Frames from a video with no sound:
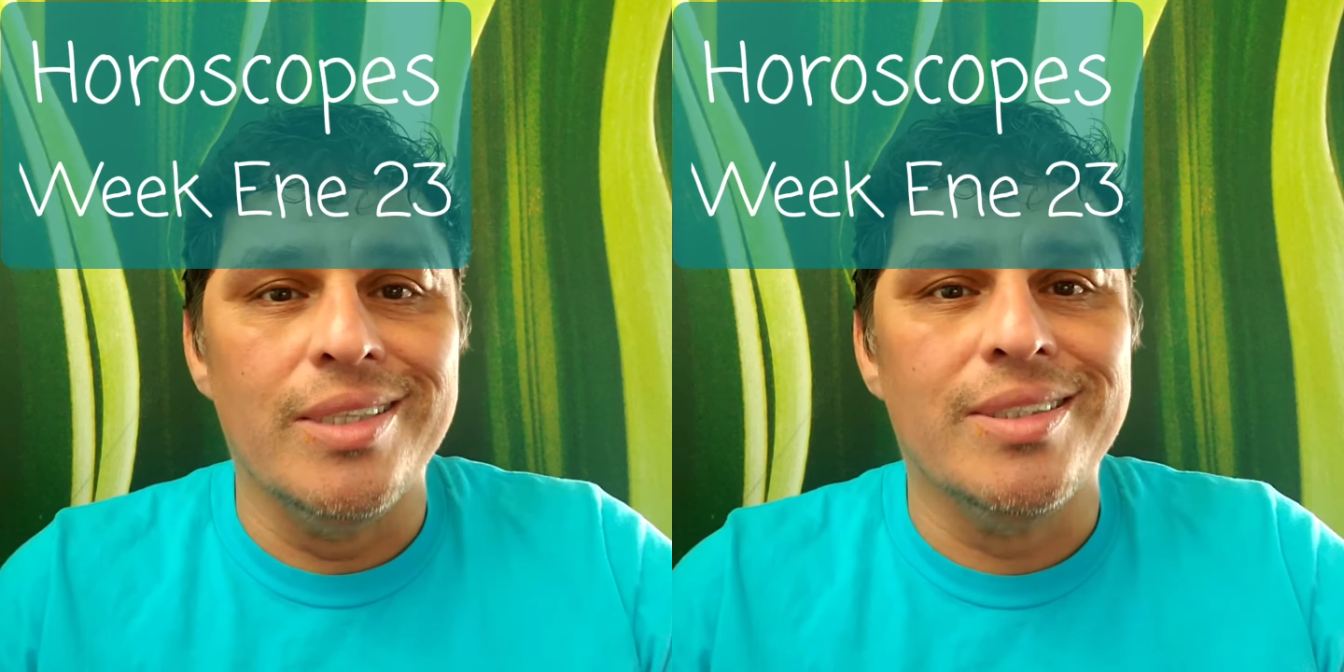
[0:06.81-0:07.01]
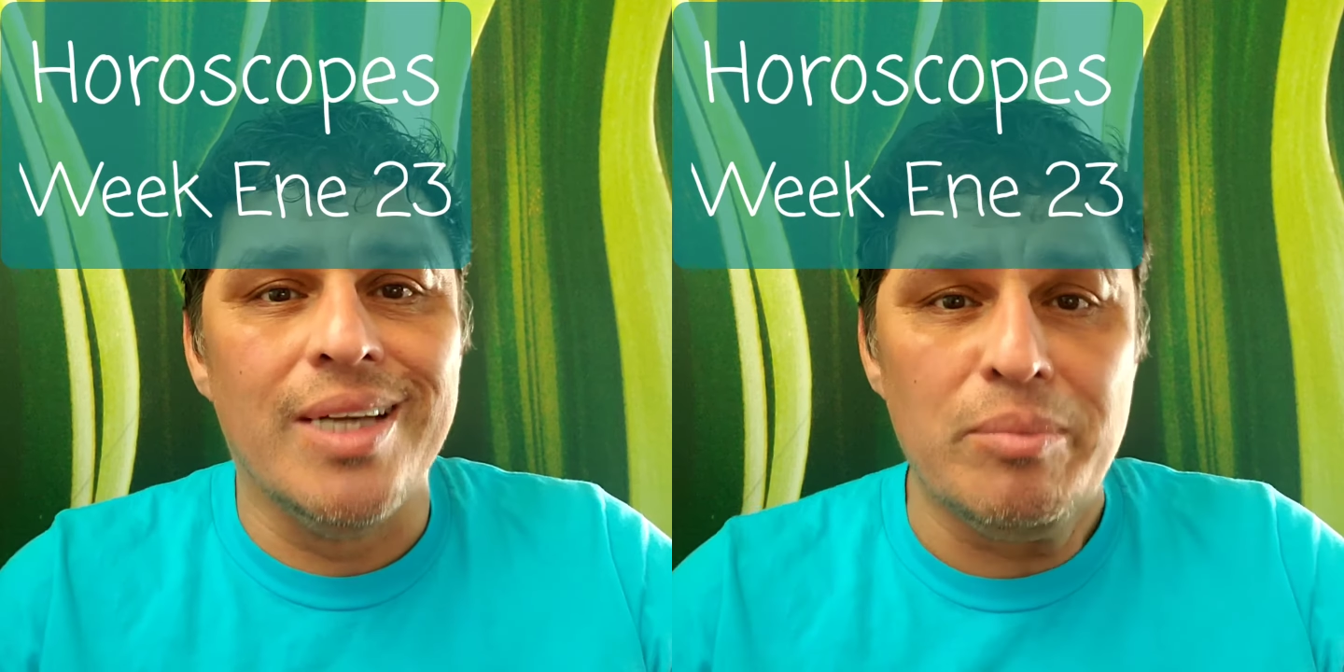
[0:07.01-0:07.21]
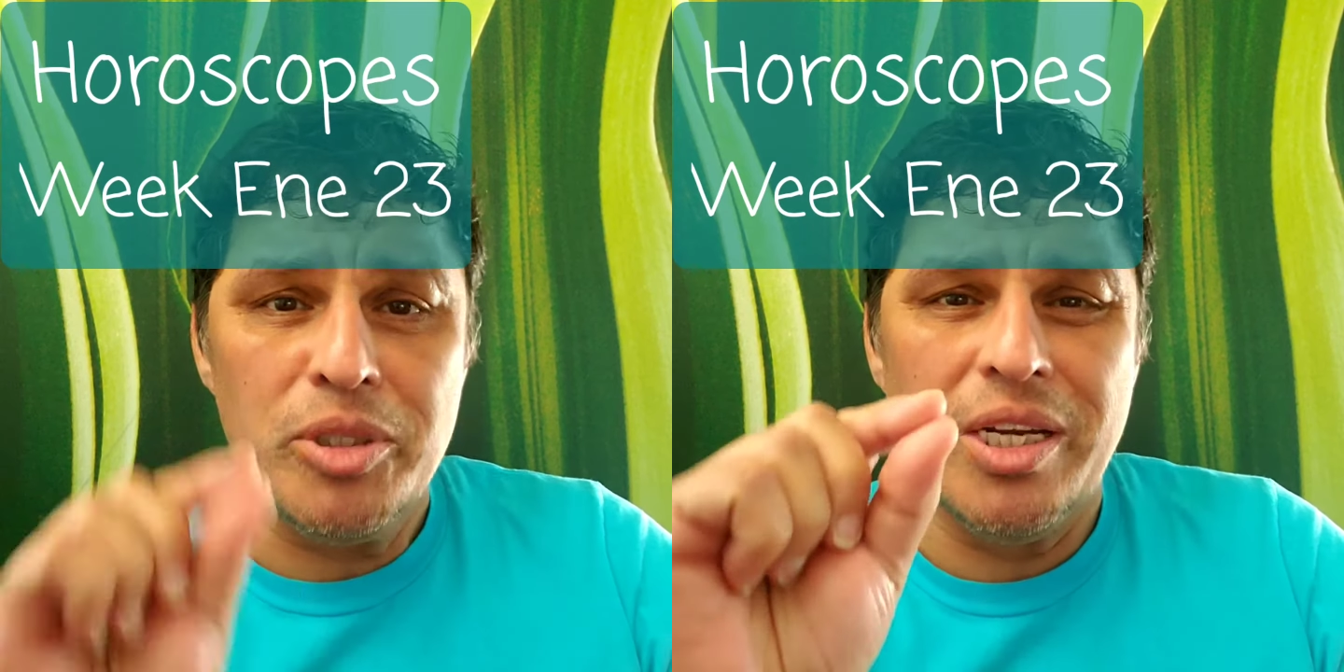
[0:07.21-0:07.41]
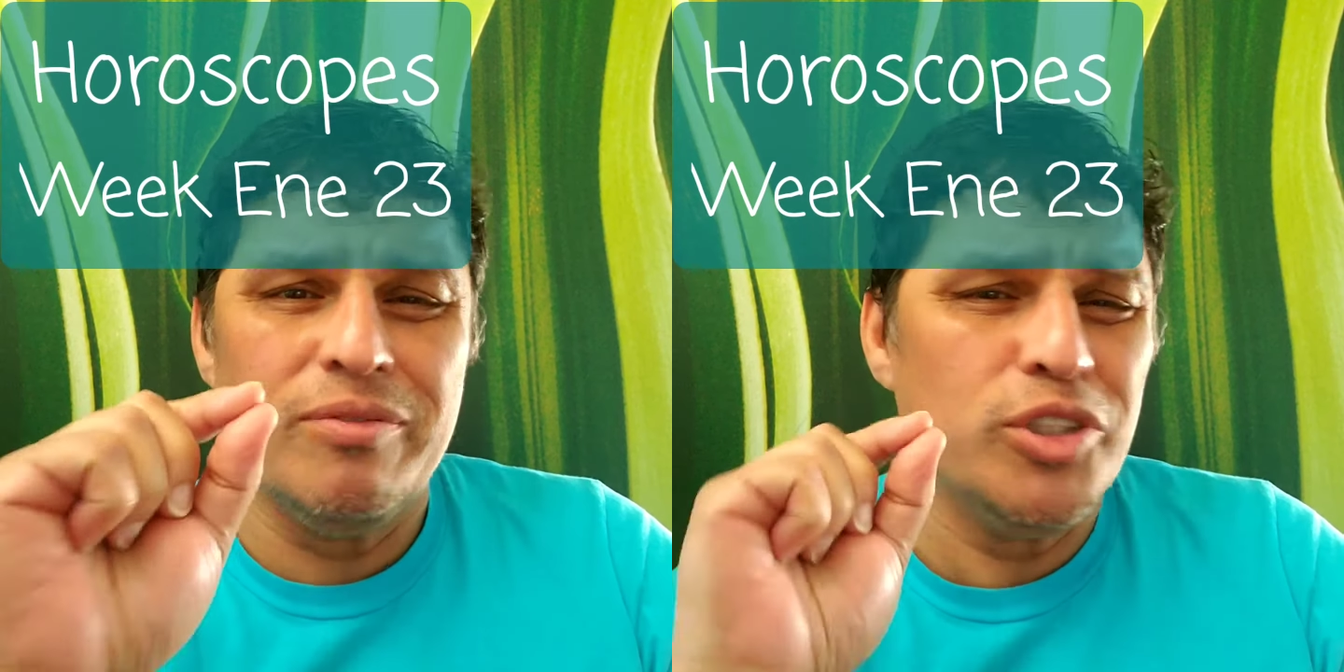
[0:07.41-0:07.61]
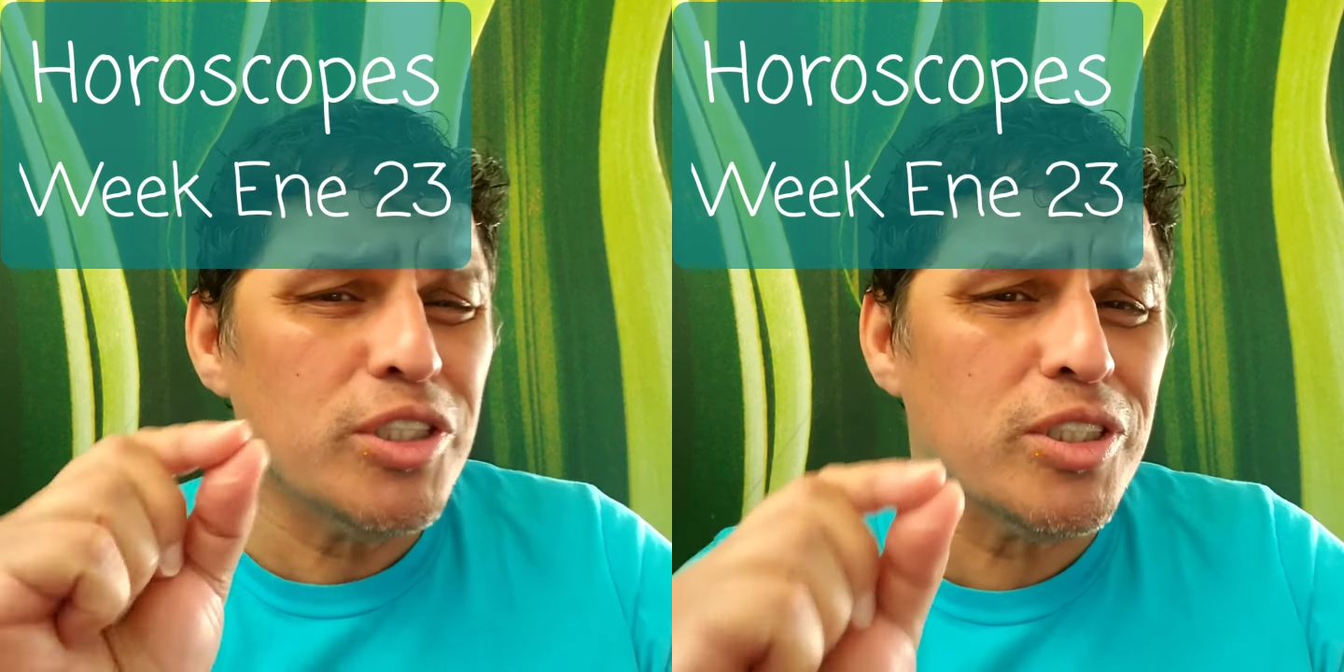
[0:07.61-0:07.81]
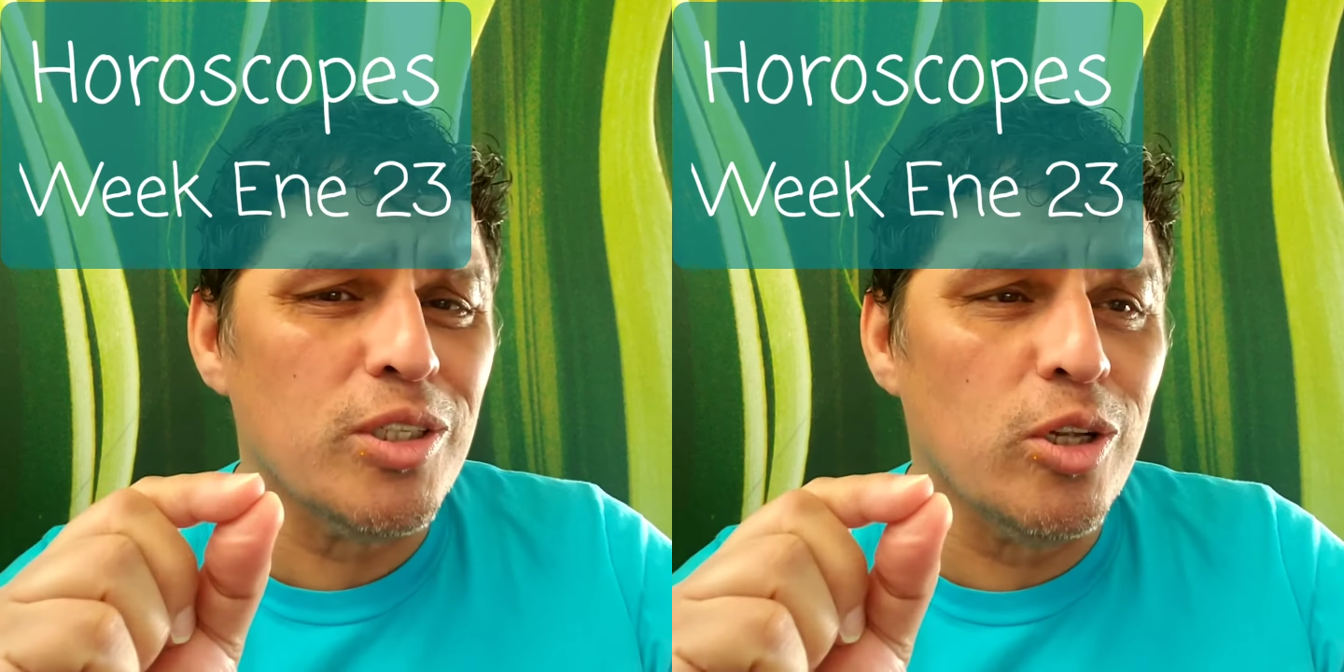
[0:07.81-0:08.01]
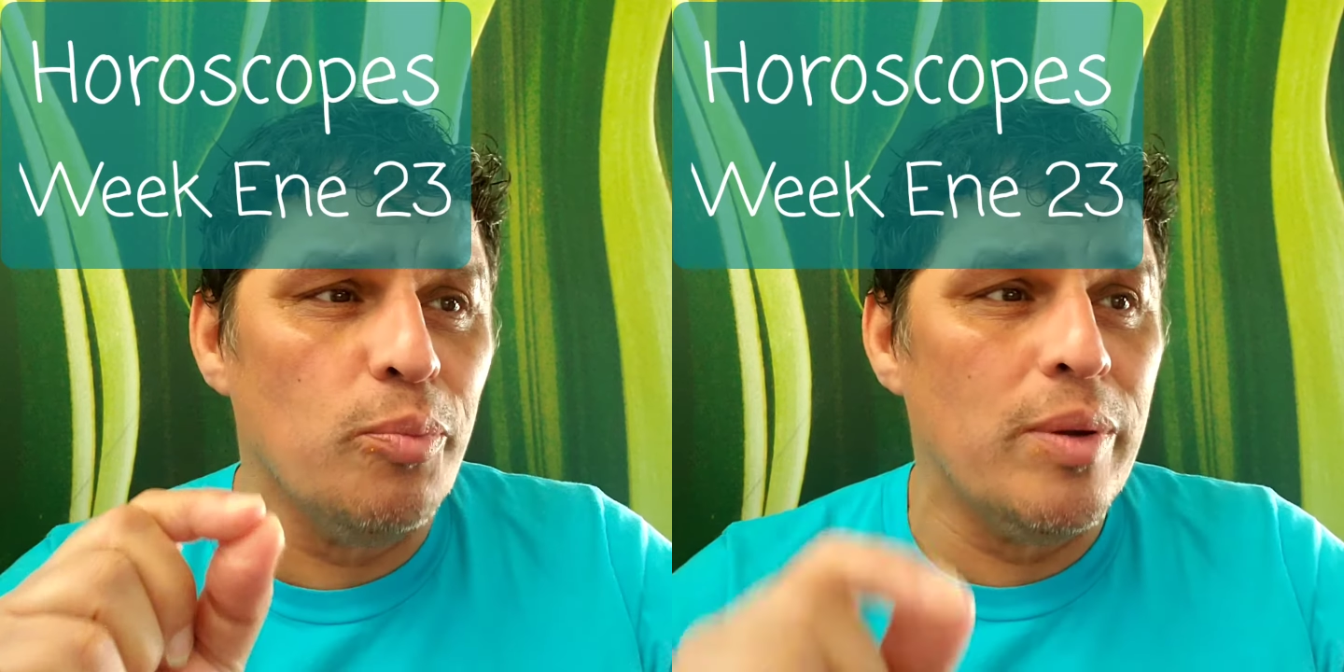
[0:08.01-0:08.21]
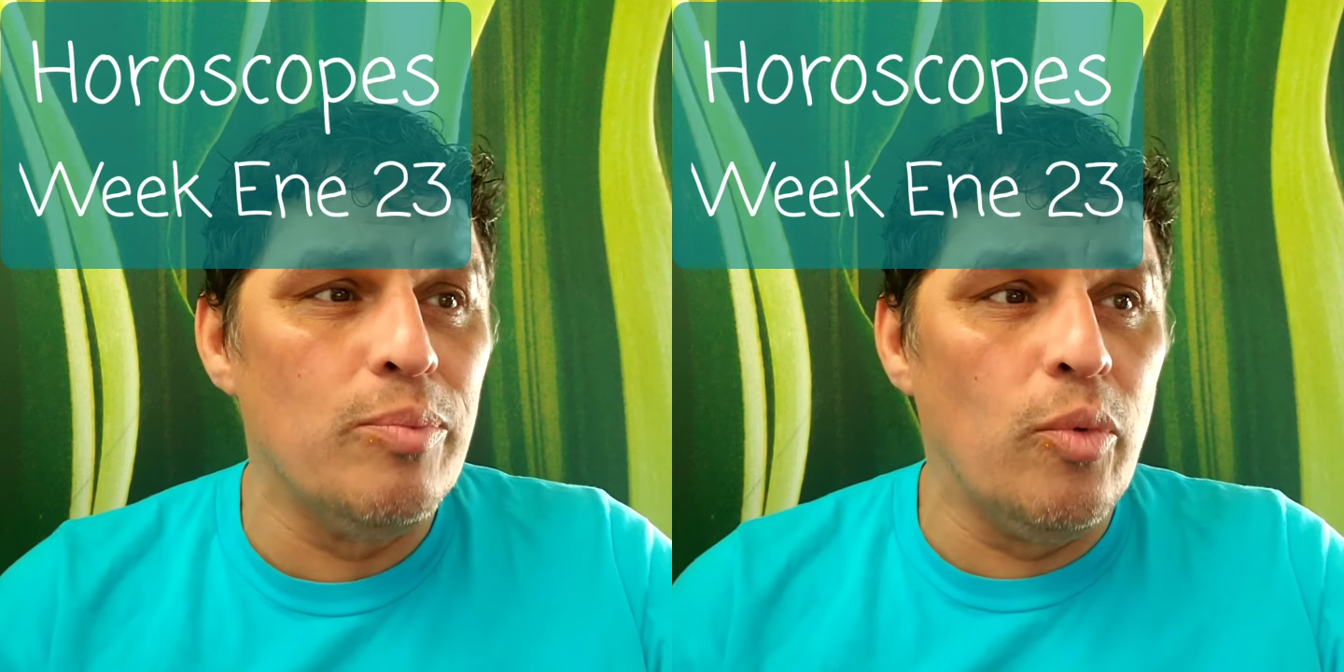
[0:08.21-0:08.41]
it's time to give just a
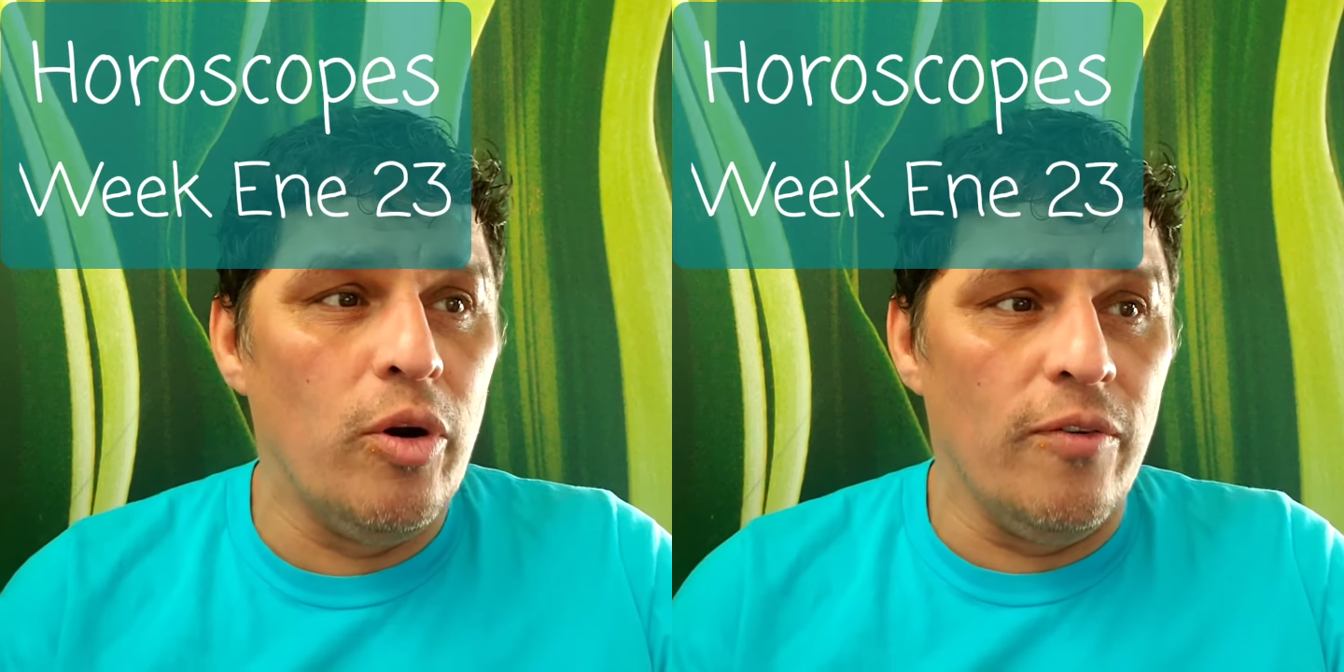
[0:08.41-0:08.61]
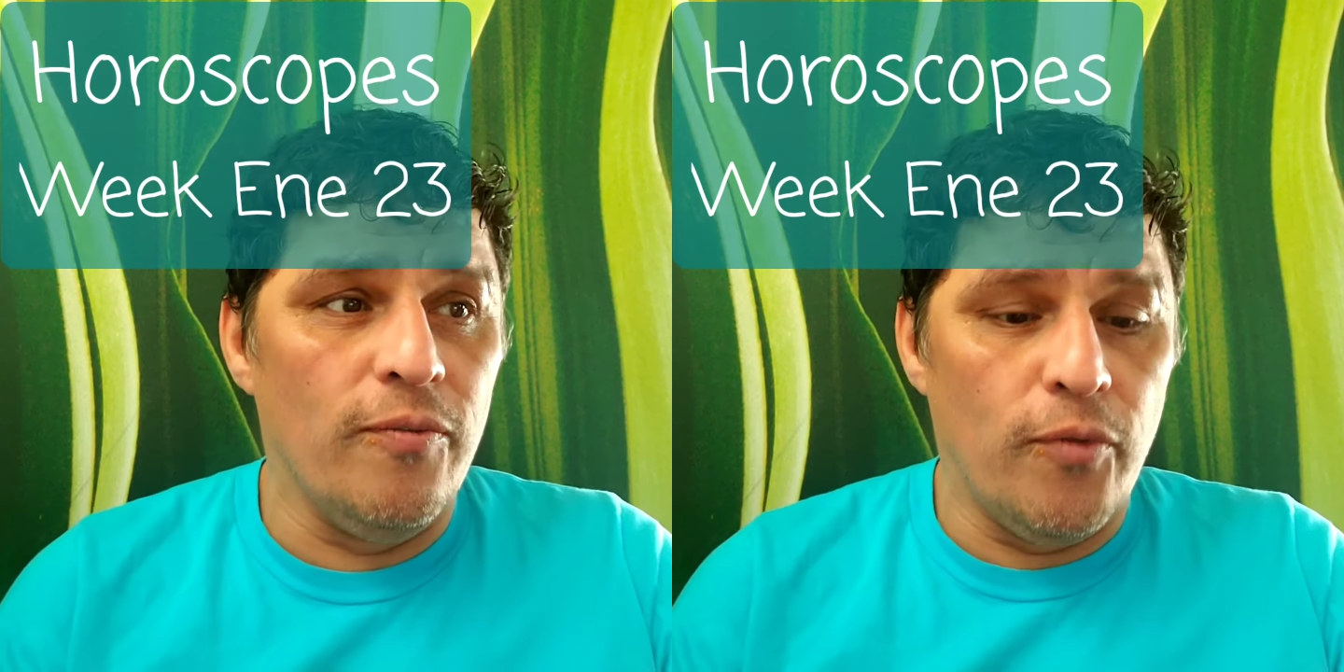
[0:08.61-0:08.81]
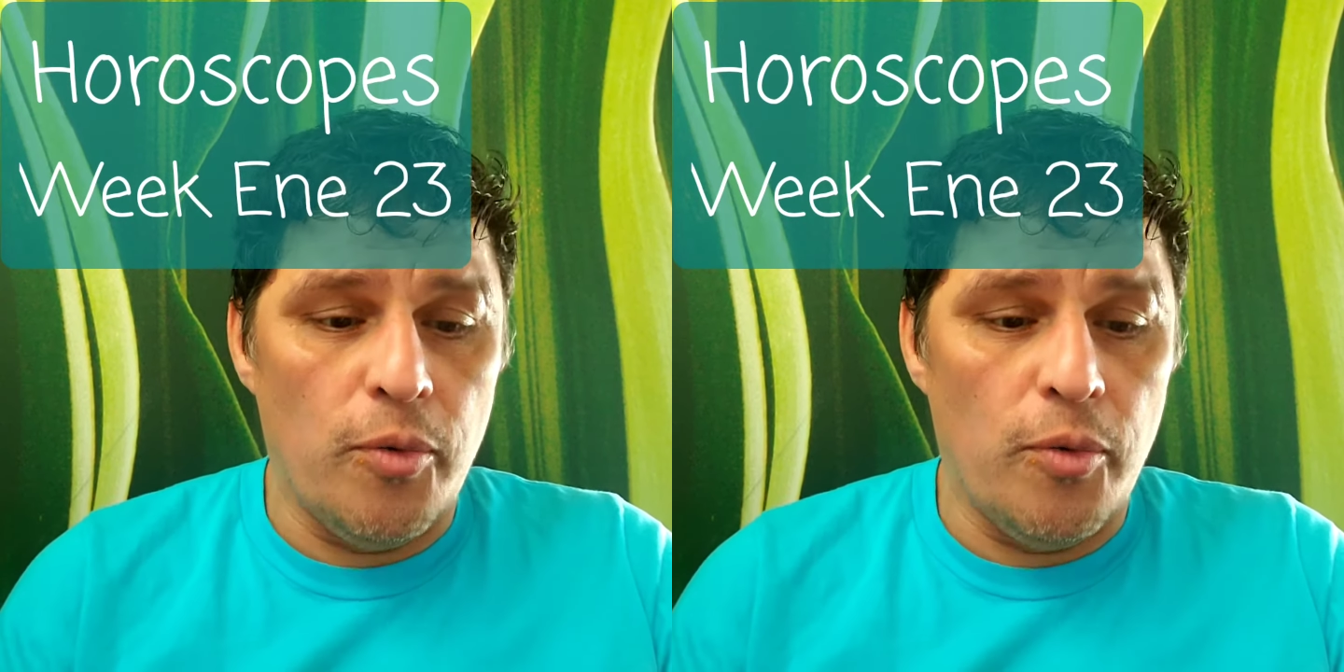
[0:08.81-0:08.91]
little bit more.